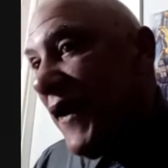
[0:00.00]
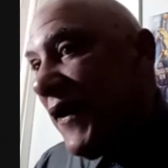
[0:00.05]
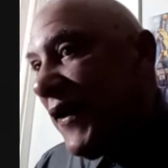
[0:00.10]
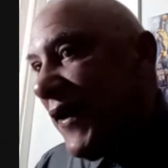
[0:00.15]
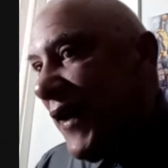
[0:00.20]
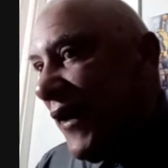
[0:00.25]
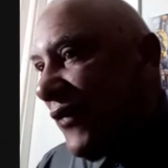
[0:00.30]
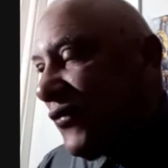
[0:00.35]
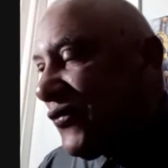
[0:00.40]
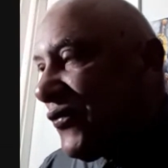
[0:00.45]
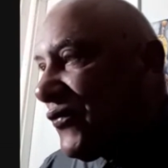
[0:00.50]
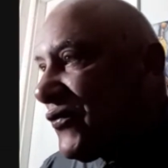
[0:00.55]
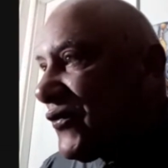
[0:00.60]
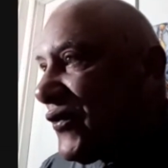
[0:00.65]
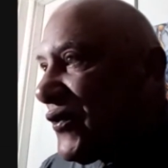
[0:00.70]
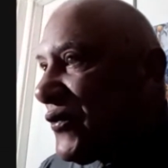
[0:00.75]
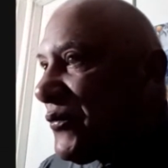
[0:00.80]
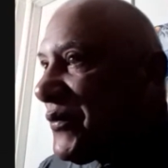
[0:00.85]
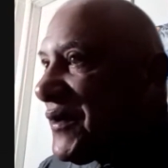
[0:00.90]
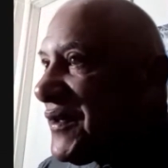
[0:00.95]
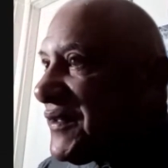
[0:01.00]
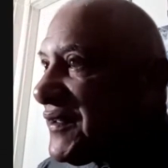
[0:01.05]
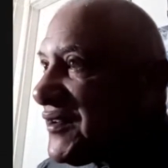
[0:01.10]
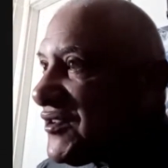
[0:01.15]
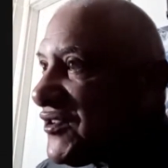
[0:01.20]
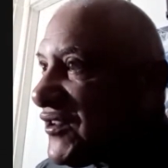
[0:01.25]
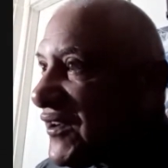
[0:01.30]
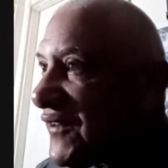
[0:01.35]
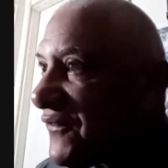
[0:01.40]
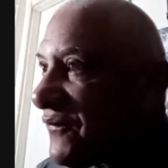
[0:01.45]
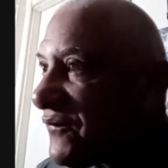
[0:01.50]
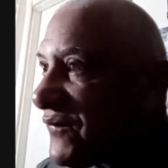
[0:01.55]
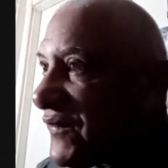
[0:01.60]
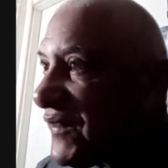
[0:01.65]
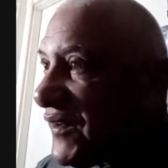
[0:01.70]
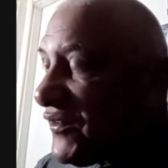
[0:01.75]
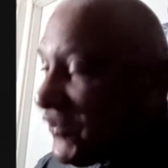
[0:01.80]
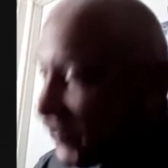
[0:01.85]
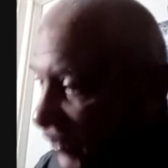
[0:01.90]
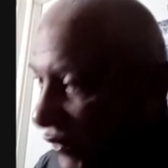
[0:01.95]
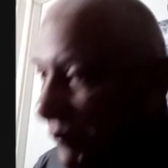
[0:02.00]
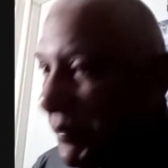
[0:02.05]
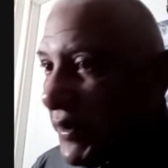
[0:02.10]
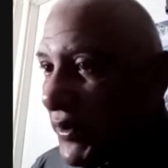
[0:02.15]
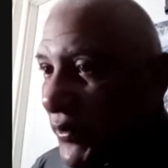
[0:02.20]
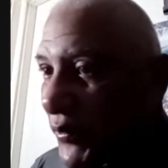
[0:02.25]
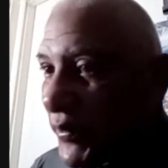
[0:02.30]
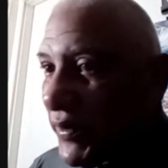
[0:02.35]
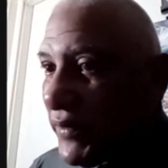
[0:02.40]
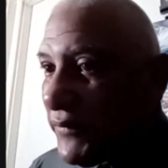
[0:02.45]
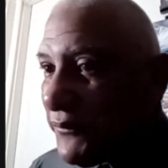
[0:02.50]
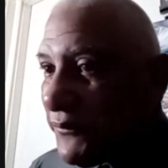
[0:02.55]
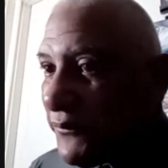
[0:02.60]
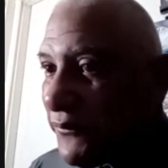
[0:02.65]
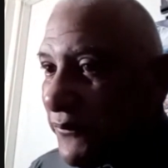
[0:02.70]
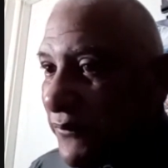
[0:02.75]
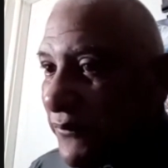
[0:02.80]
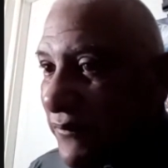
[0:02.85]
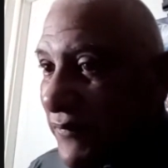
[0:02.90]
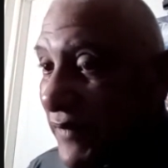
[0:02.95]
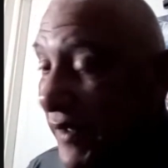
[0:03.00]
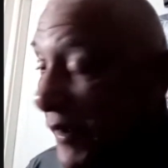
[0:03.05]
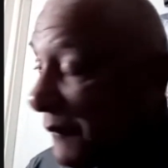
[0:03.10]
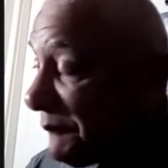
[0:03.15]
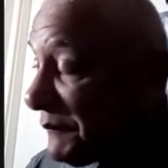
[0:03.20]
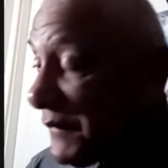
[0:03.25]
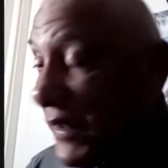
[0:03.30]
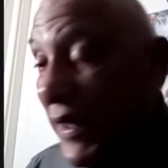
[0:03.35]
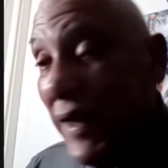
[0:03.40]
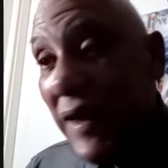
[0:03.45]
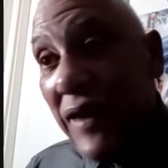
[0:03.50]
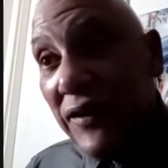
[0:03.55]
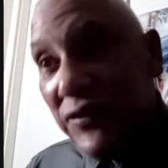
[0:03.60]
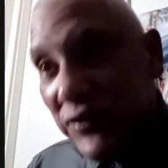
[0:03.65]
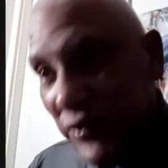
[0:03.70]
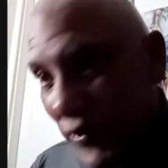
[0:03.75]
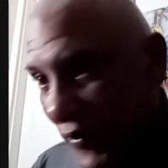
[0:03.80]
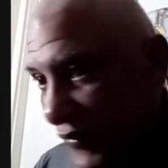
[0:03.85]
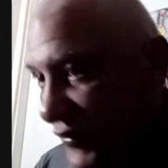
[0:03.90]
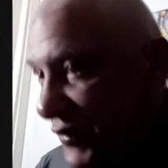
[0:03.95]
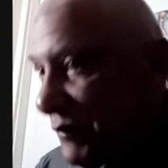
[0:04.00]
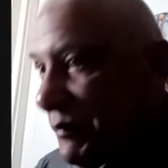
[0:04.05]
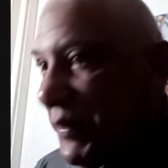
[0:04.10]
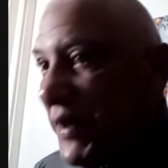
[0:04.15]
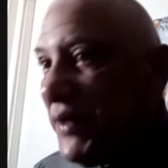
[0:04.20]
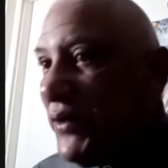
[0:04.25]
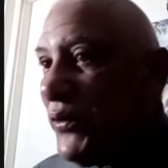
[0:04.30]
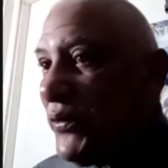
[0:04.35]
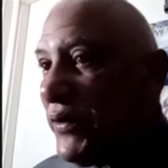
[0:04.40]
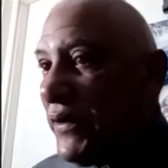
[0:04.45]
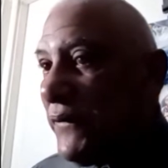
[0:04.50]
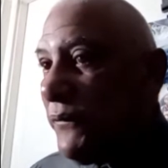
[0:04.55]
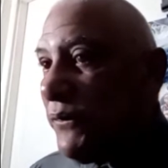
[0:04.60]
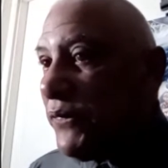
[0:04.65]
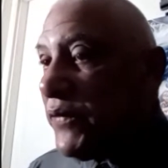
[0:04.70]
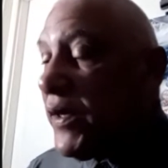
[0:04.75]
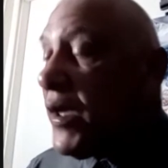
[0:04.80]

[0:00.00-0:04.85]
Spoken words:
Guess who's gonna win it this year? It's gonna be Luka. It's gonna be Luka.